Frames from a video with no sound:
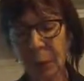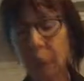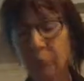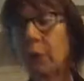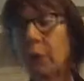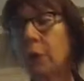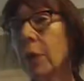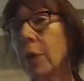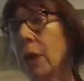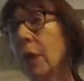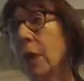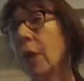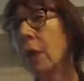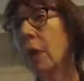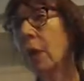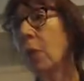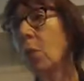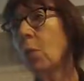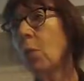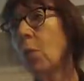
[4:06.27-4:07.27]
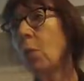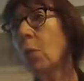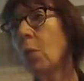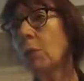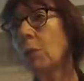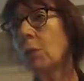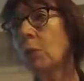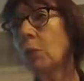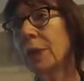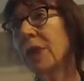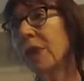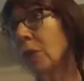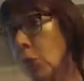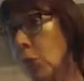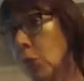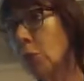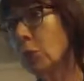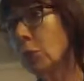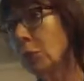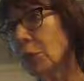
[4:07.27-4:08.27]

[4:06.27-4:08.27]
3, what we don't